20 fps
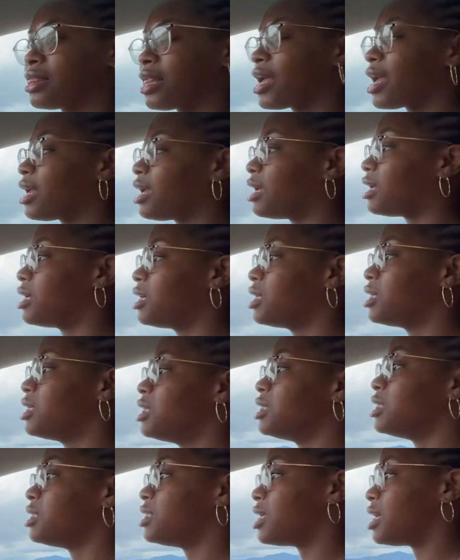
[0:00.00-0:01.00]
they
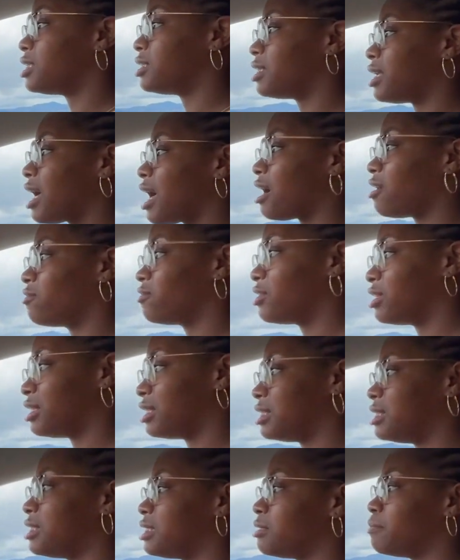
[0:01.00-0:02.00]
tend to have the
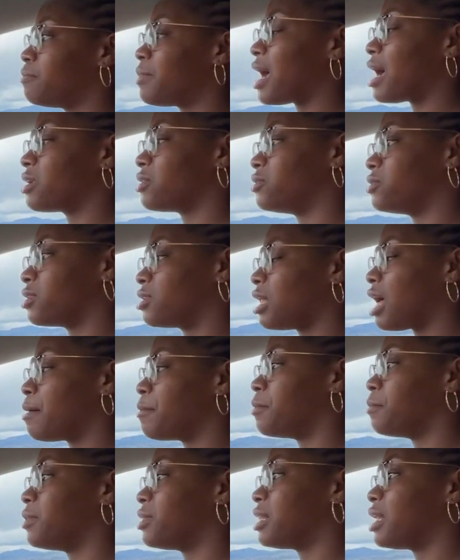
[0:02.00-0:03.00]
least impact on the
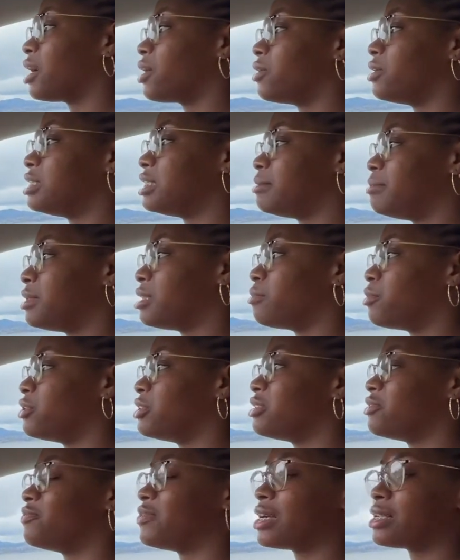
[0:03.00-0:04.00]
climate, but they're going to be the
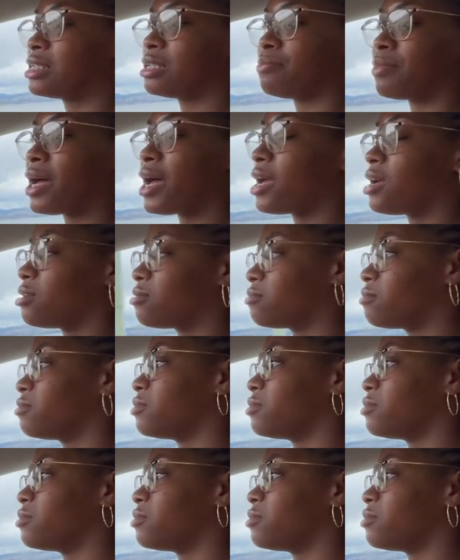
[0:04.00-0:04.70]
most affected by it.